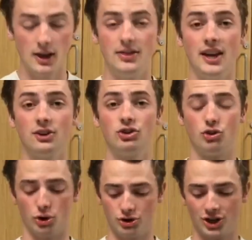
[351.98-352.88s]
Thanks,
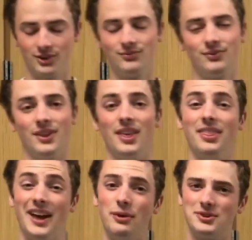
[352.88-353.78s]
Georgia.
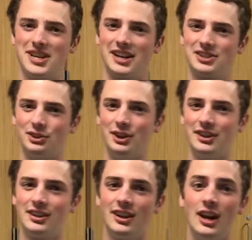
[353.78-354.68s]
That was
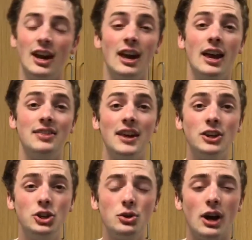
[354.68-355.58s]
excellent. And
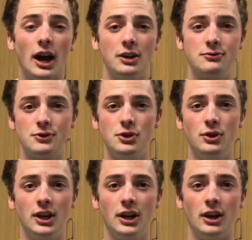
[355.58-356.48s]
thank you guys for
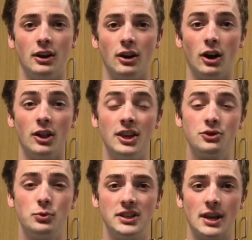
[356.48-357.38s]
tuning in on
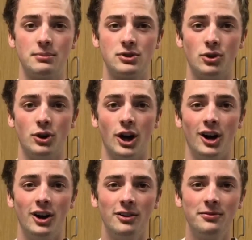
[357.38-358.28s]
this week's episode
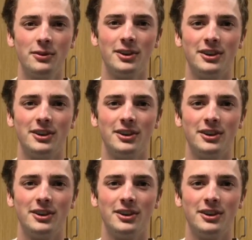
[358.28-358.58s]
of